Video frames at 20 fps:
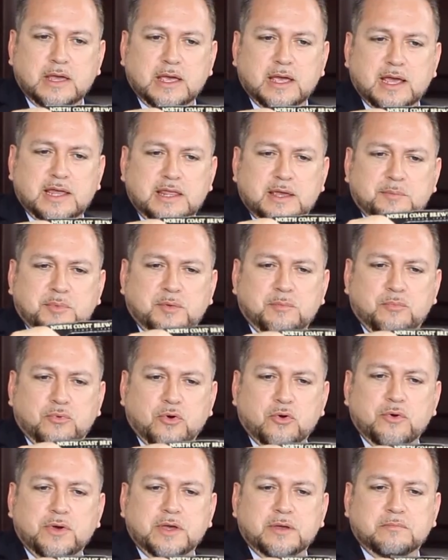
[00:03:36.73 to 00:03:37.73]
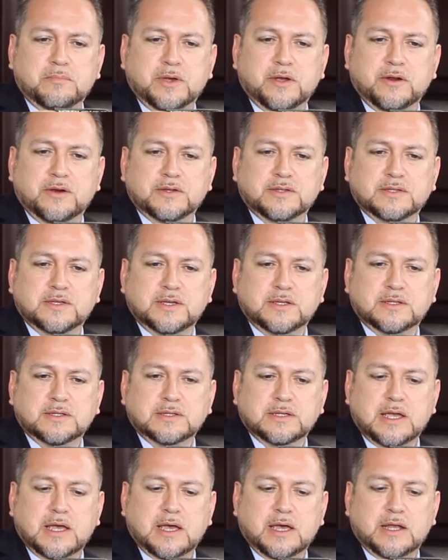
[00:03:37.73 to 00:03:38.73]
And they've been brewing beer
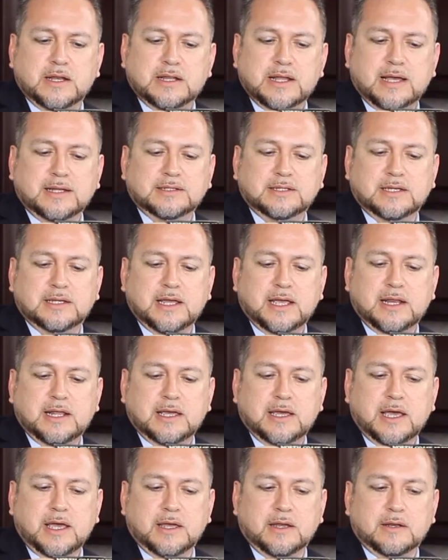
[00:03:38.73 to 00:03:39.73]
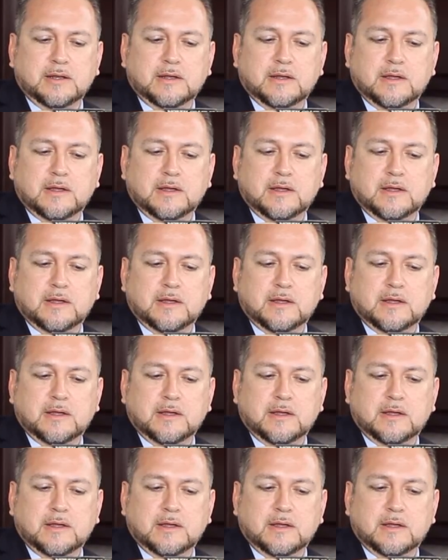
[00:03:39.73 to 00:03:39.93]
since 1988.